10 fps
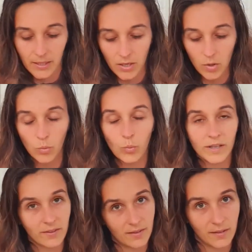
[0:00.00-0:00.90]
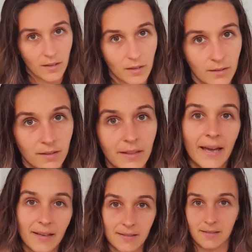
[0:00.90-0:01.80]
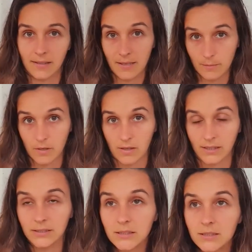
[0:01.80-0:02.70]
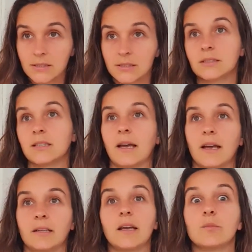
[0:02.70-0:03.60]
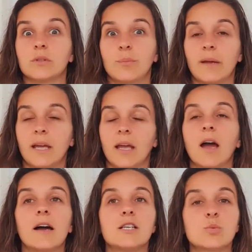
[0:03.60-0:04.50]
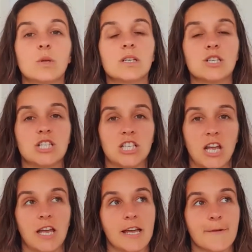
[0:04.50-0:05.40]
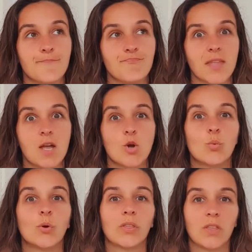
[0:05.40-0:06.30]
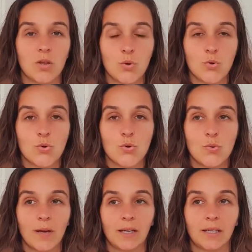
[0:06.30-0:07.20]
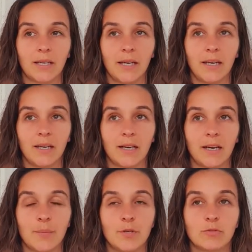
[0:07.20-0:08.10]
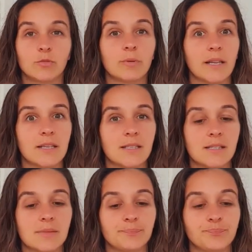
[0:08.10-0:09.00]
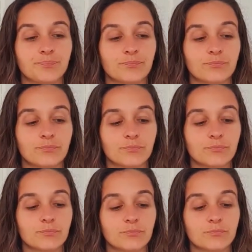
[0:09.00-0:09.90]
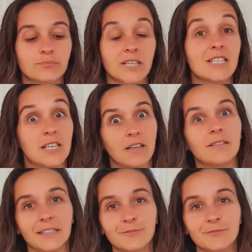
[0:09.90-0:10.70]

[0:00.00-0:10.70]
with that in mind and with being, I just wanted to share with you a beautiful brother's sharing